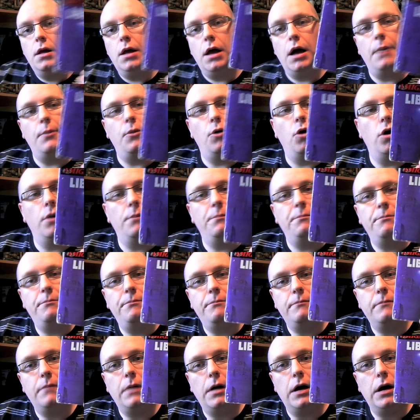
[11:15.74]
I bought
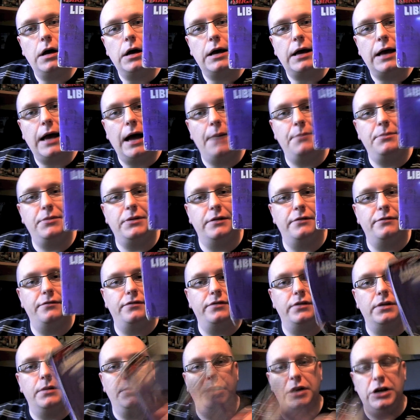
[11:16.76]

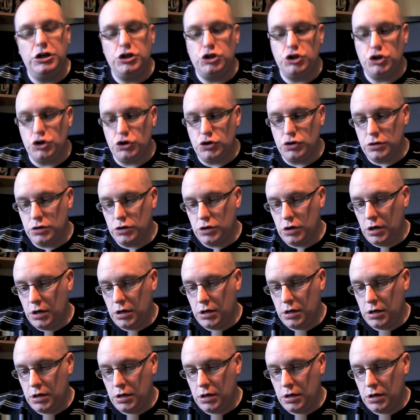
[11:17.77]
Captive Liberation